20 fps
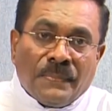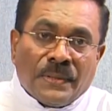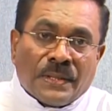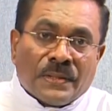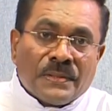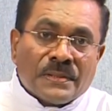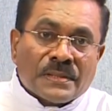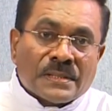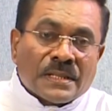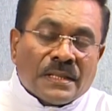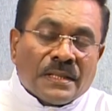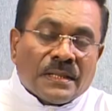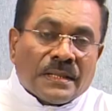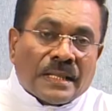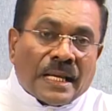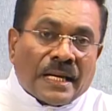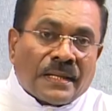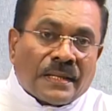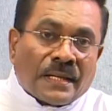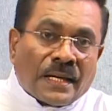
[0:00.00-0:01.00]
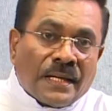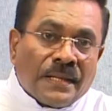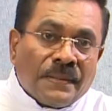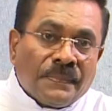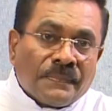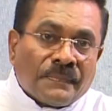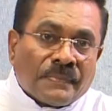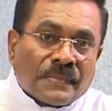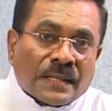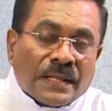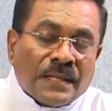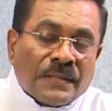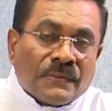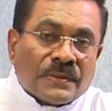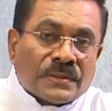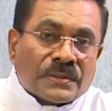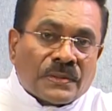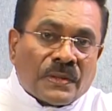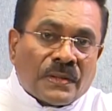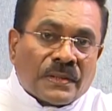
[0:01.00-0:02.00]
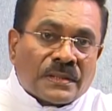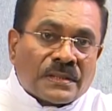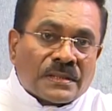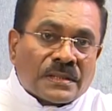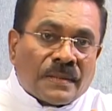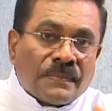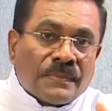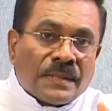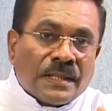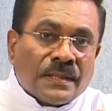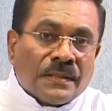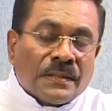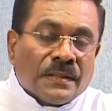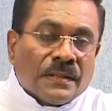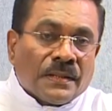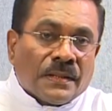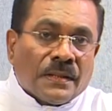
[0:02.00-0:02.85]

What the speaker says: because that time it was not something